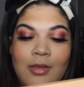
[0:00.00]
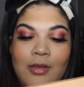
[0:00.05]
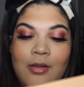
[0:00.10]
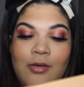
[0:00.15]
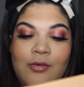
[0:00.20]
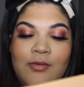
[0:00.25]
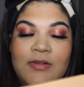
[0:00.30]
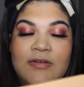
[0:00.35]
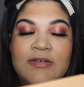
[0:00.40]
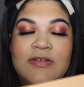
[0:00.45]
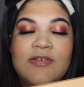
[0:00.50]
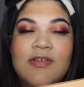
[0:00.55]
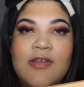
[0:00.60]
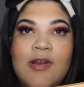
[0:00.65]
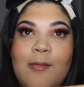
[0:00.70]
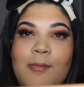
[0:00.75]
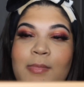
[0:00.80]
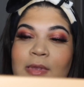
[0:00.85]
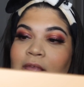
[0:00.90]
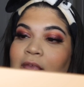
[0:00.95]
Oh, this is
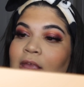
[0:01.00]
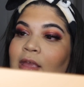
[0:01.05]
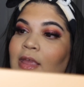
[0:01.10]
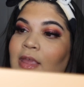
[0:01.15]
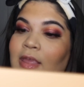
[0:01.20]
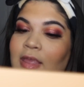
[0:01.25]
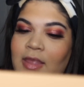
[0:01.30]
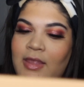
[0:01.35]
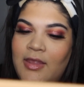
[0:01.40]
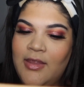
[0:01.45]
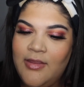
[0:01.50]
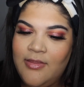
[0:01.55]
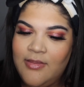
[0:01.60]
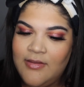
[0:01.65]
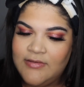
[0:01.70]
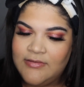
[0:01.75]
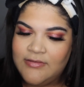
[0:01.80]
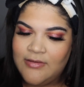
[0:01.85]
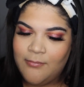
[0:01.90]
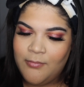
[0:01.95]
gonna be it in
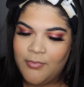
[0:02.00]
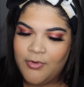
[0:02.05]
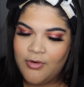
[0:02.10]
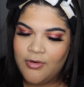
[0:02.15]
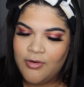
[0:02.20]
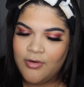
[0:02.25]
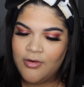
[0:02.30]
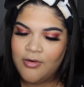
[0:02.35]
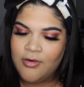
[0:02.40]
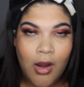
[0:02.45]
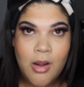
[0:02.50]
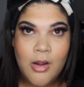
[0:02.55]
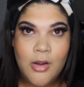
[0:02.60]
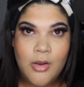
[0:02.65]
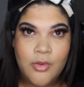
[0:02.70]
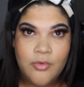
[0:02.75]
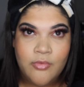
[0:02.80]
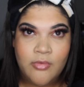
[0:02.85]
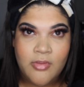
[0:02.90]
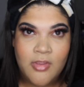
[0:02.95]
the summer.
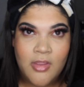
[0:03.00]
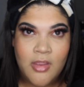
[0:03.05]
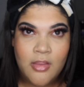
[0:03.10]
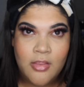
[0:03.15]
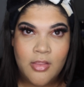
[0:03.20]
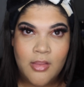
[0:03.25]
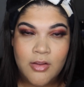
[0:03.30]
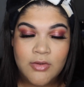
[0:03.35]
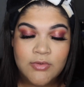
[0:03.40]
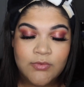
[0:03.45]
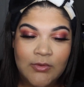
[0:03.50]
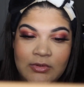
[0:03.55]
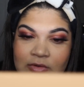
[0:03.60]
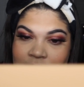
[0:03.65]
Do you see that? That was way